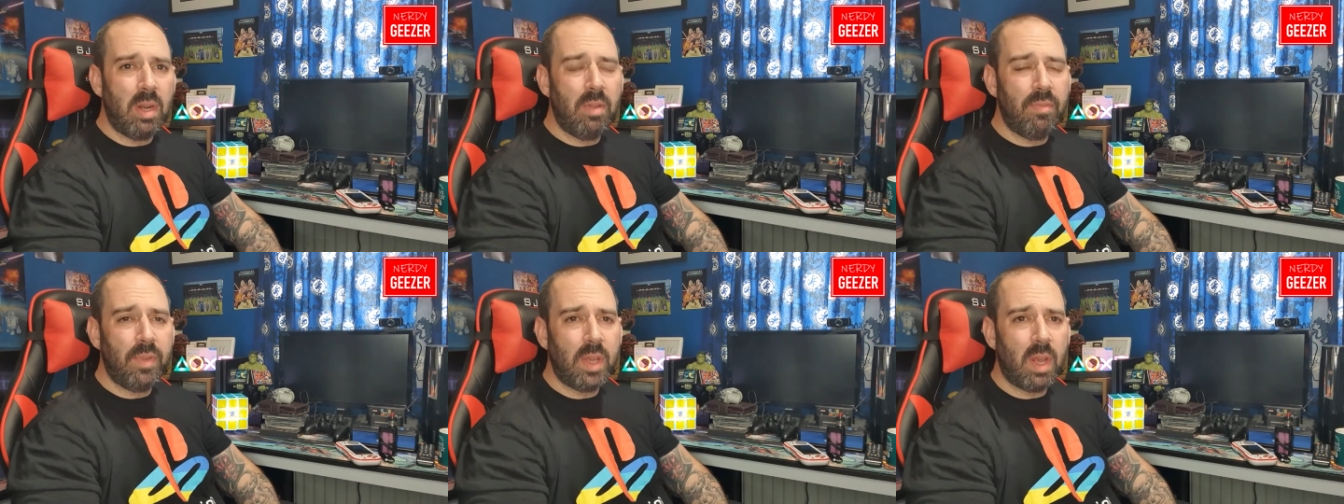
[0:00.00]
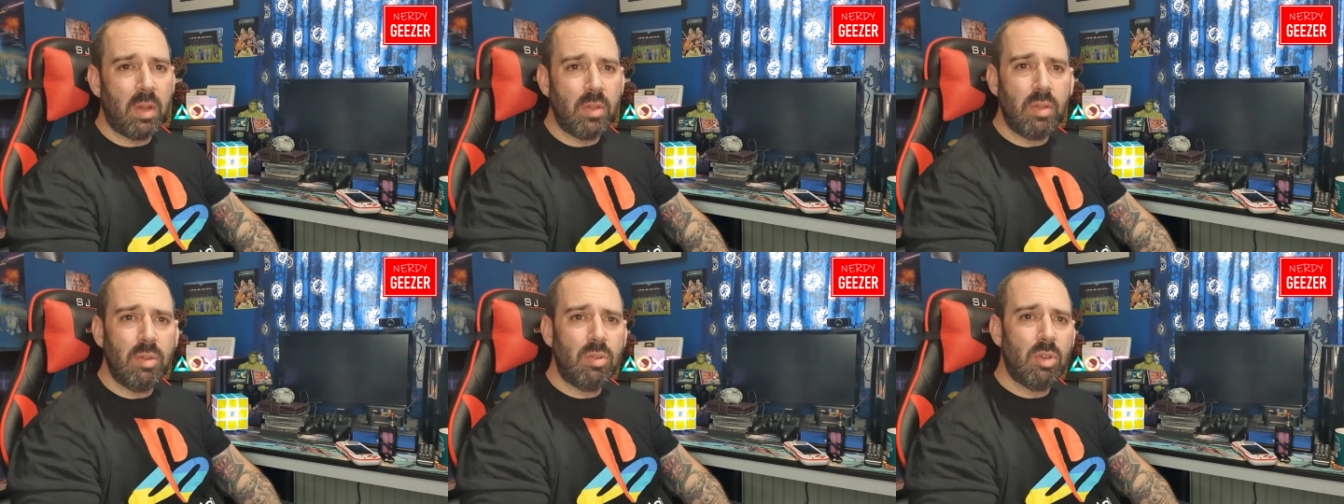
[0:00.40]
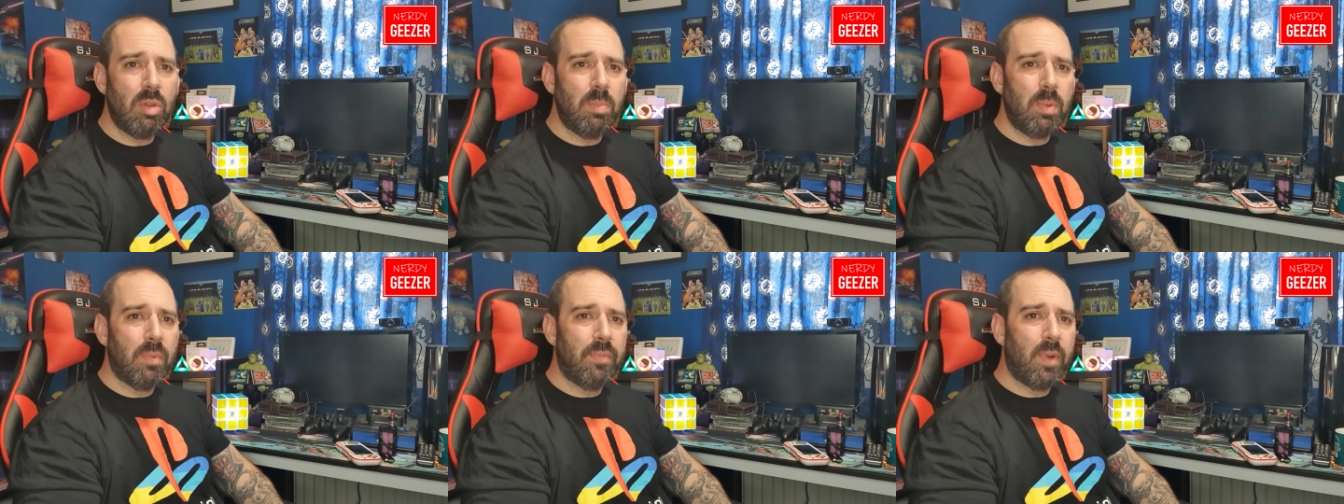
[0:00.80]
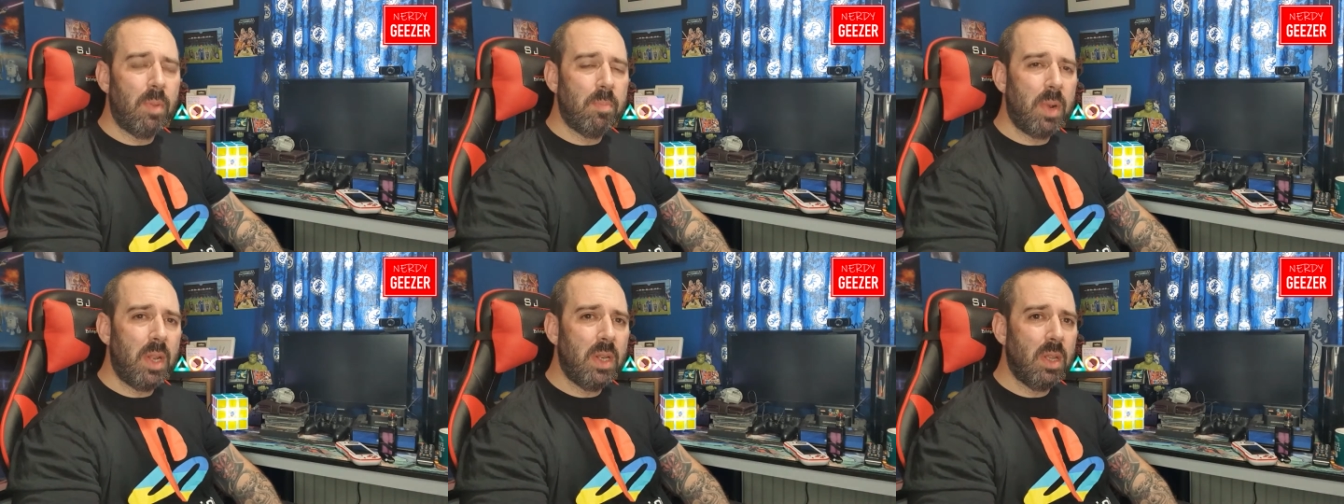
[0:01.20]
If you go on YouTube, you'll
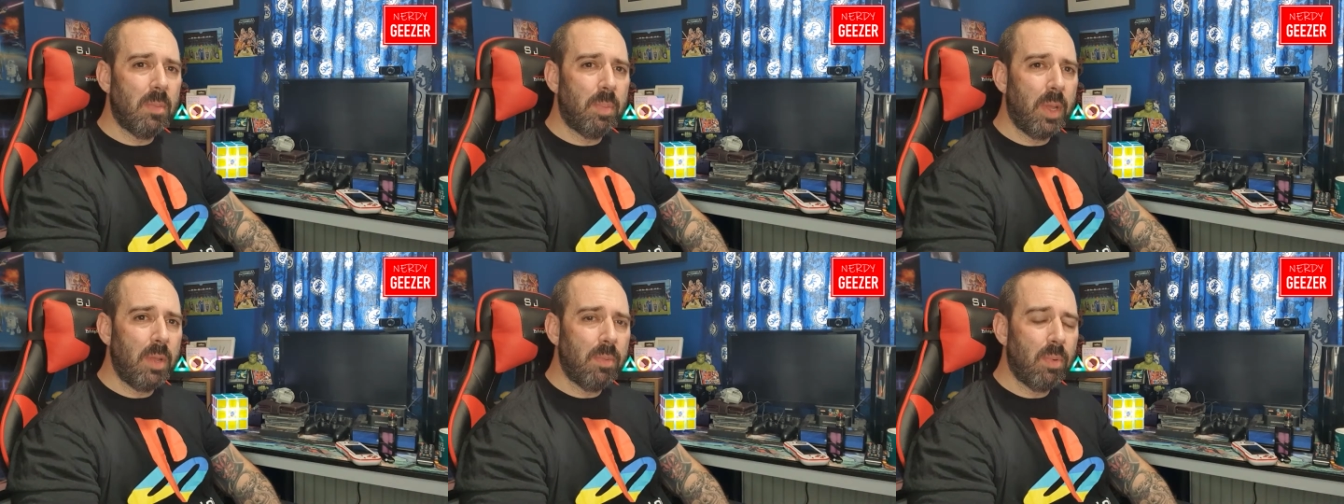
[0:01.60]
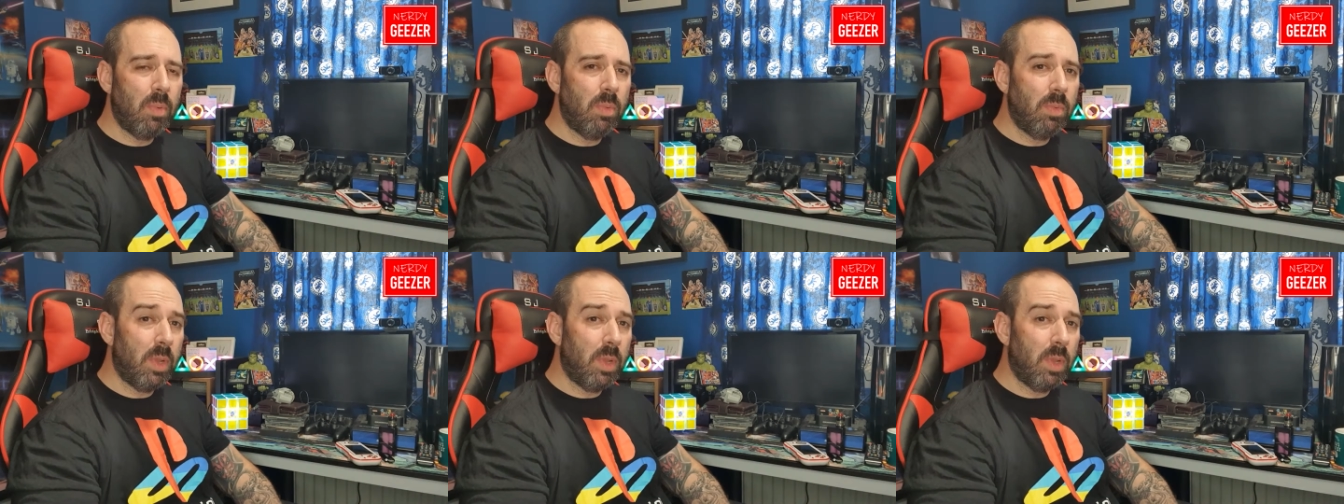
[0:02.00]
find plenty of people.